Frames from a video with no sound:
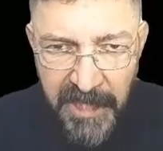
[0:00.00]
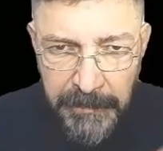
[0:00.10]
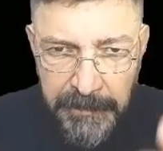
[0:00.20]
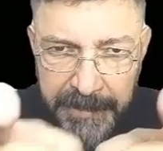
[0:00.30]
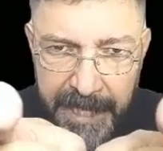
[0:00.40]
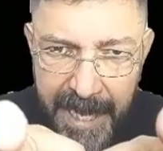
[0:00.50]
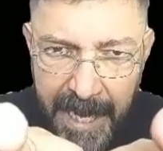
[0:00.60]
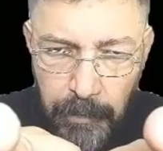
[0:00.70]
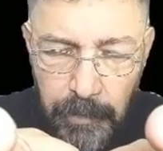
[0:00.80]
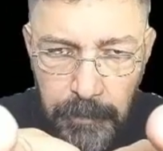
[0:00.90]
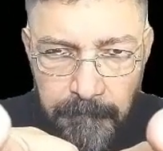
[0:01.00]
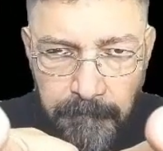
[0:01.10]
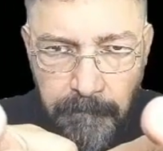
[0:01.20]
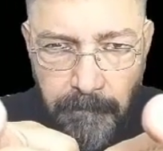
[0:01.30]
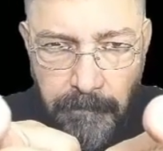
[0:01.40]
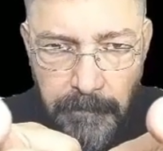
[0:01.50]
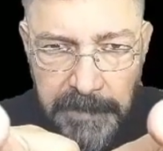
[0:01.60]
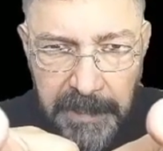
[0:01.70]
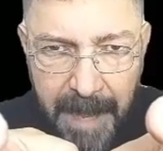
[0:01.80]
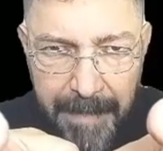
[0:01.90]
Get out.
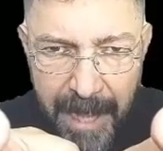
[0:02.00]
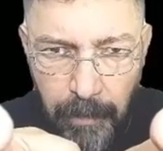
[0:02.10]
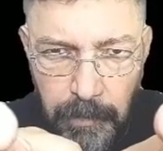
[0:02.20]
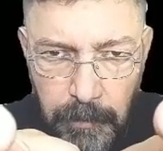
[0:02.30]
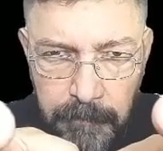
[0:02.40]
Come out.